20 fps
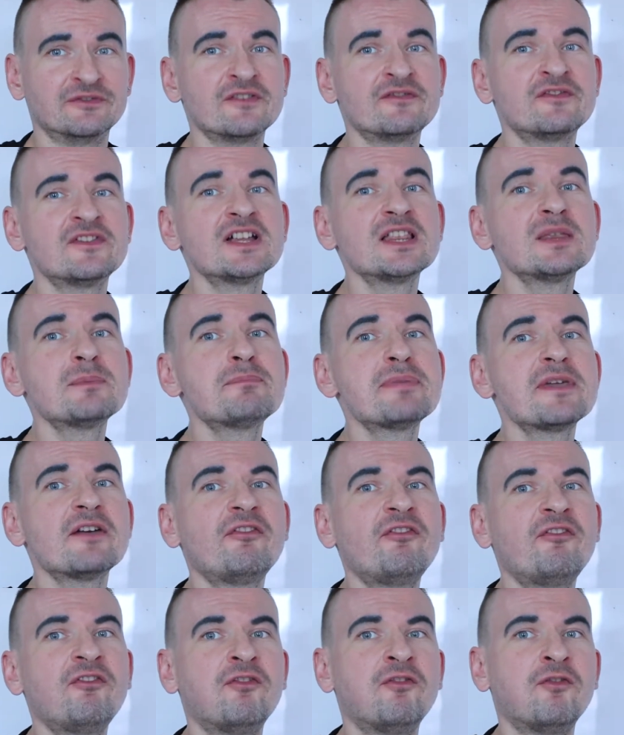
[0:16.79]
we will be
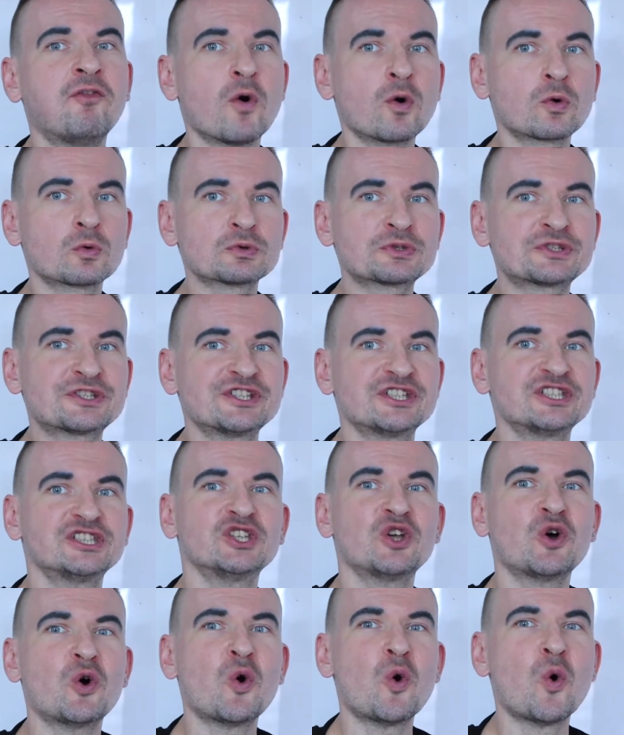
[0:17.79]

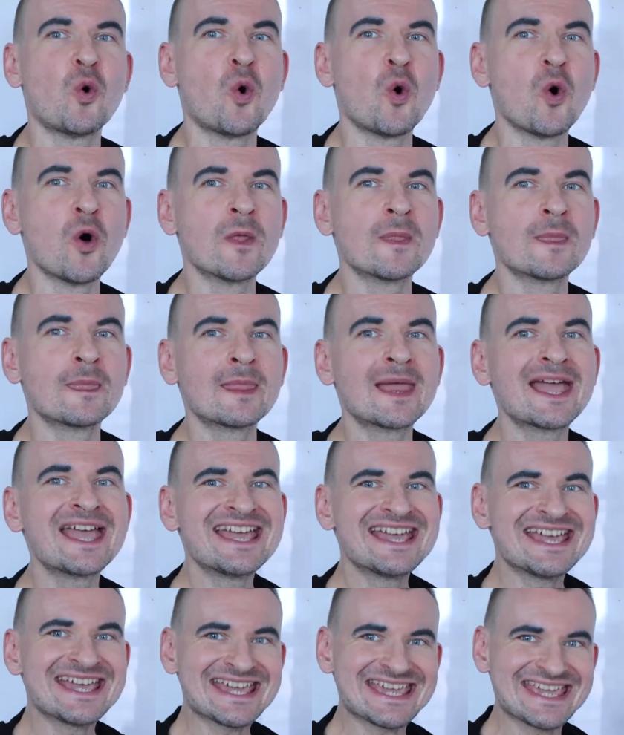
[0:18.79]
focusing on
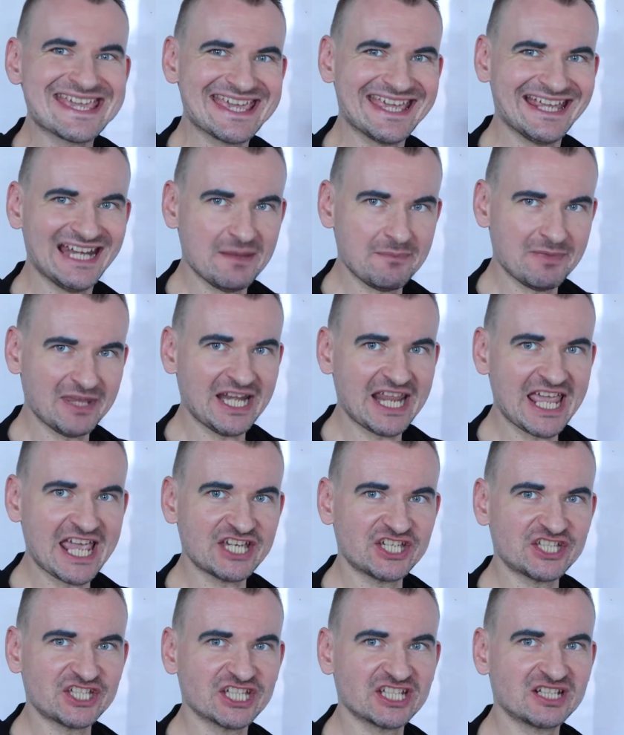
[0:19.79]

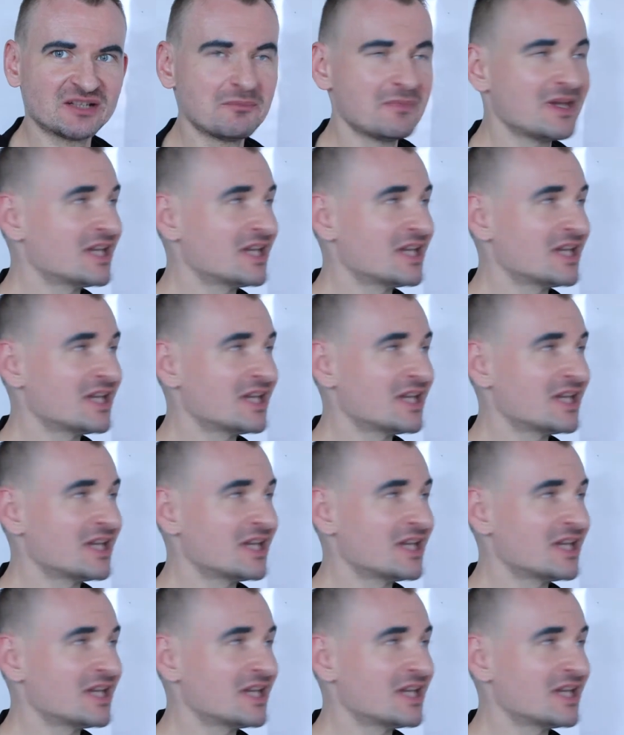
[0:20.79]
elimination